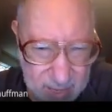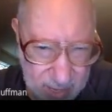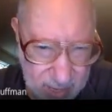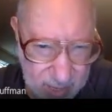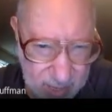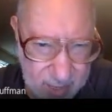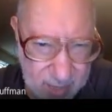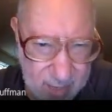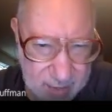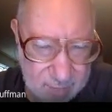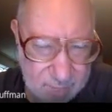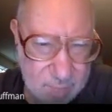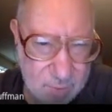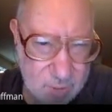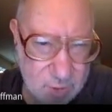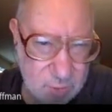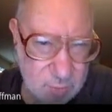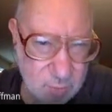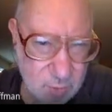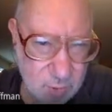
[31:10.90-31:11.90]
And I have
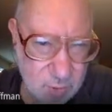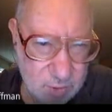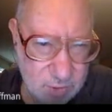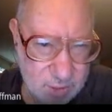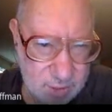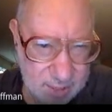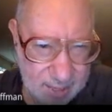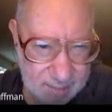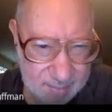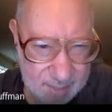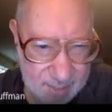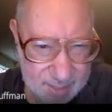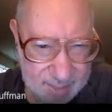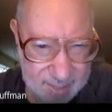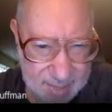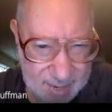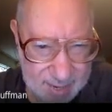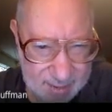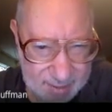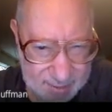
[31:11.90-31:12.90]
much more to say about
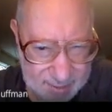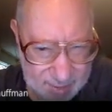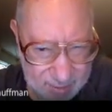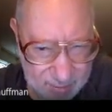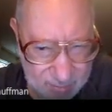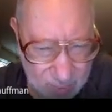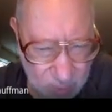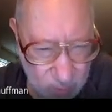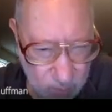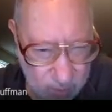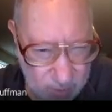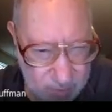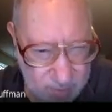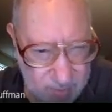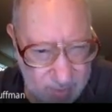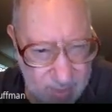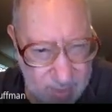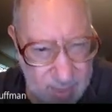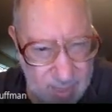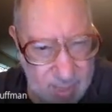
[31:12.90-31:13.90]
that in a moment.
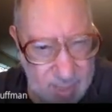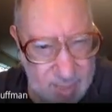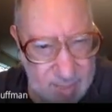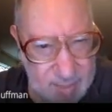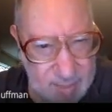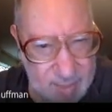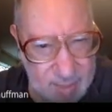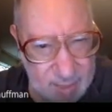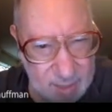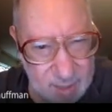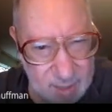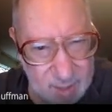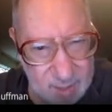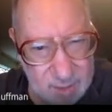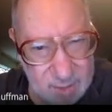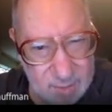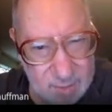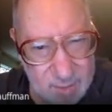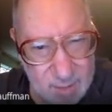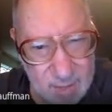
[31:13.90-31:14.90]
The
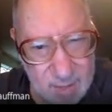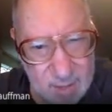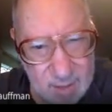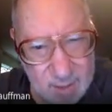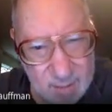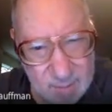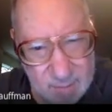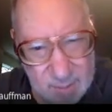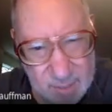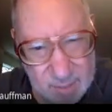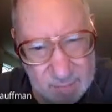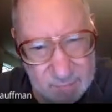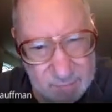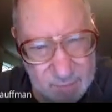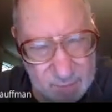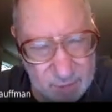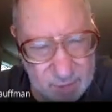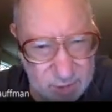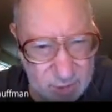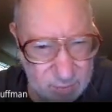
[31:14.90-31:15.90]
other bit of
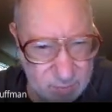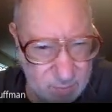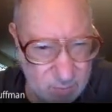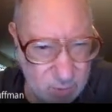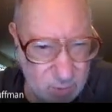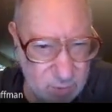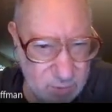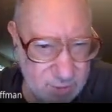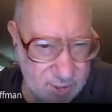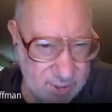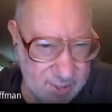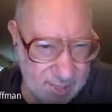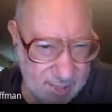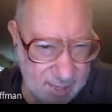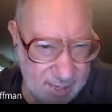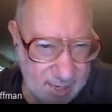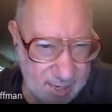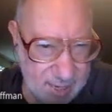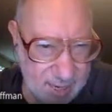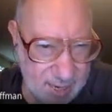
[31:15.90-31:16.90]
nuts and bolts that
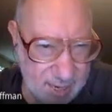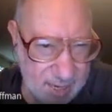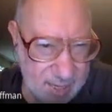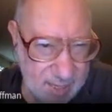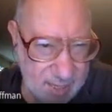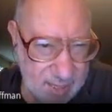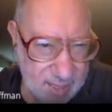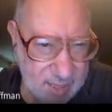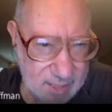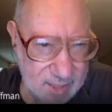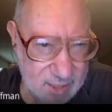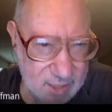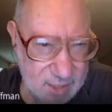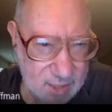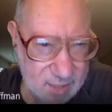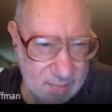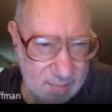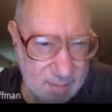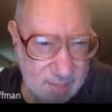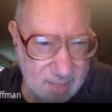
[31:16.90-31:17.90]
I need is
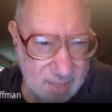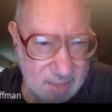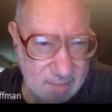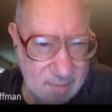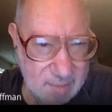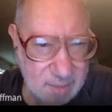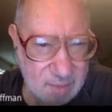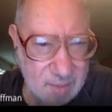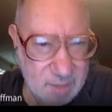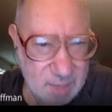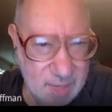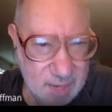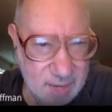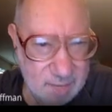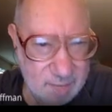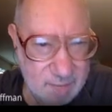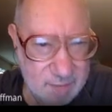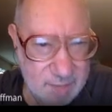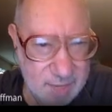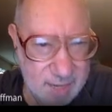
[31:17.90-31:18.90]
the possibility
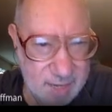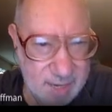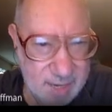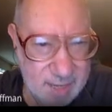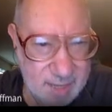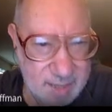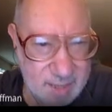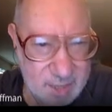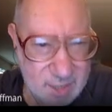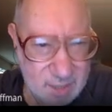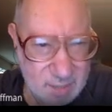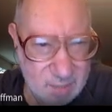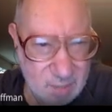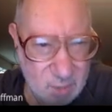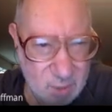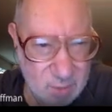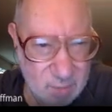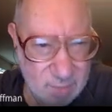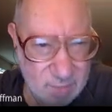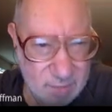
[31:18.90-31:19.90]
of taking
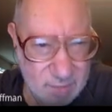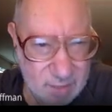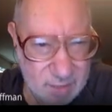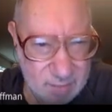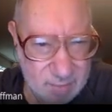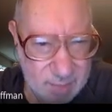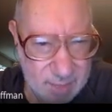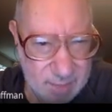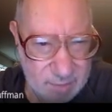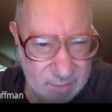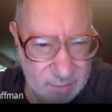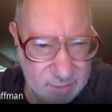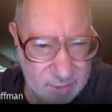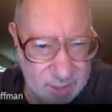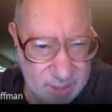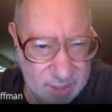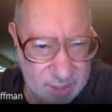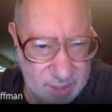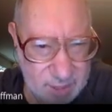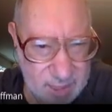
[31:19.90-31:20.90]
one of these
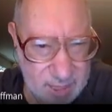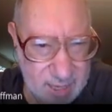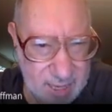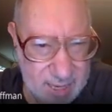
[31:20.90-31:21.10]
matrices